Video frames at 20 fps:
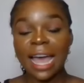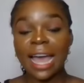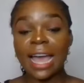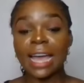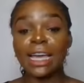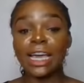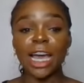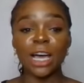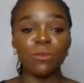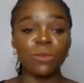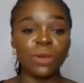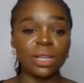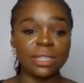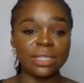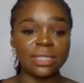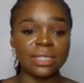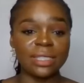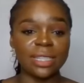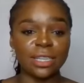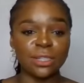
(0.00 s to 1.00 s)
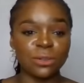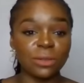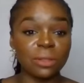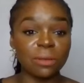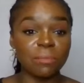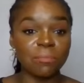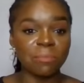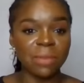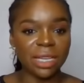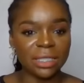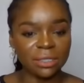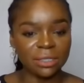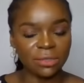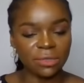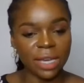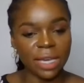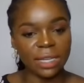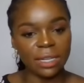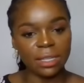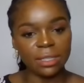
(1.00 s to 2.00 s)
I can't wait to see, the men's
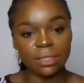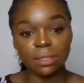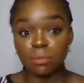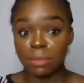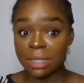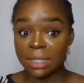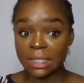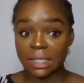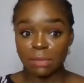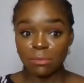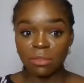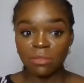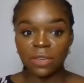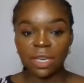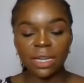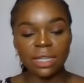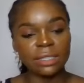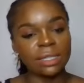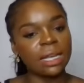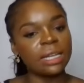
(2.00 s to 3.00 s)
finals, the men's semifinals,